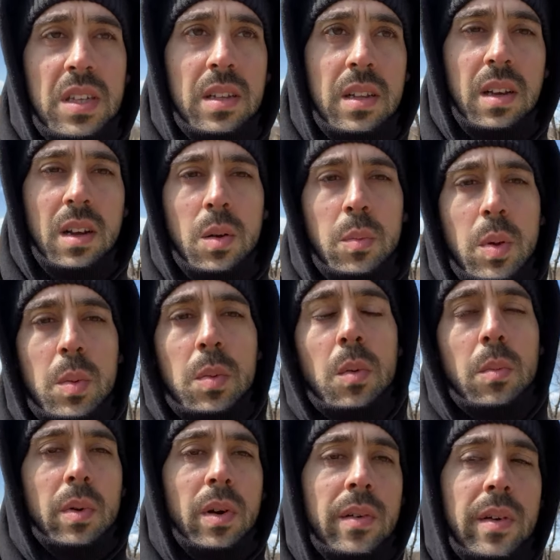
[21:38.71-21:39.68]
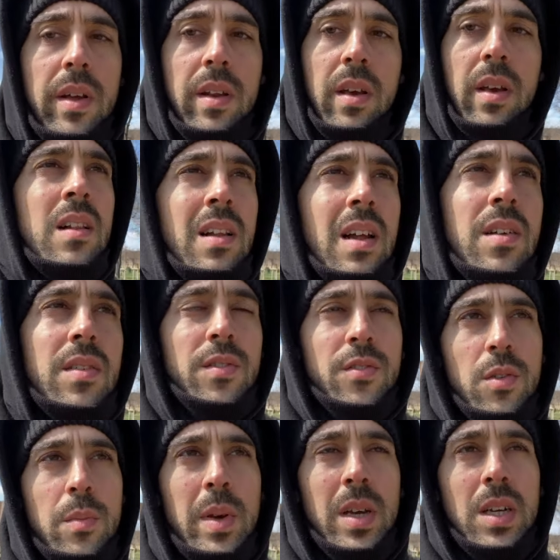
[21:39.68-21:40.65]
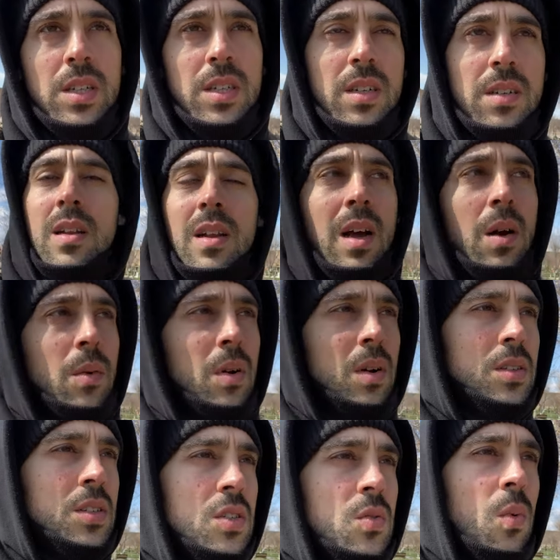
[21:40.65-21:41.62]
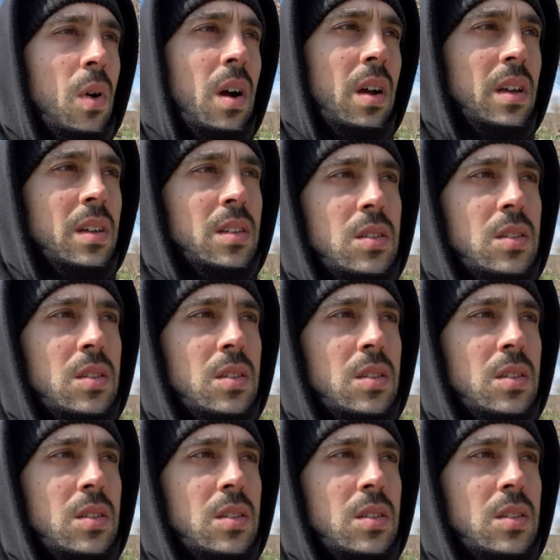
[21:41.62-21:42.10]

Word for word: in there, people buried, a lot of information. Now we're just walking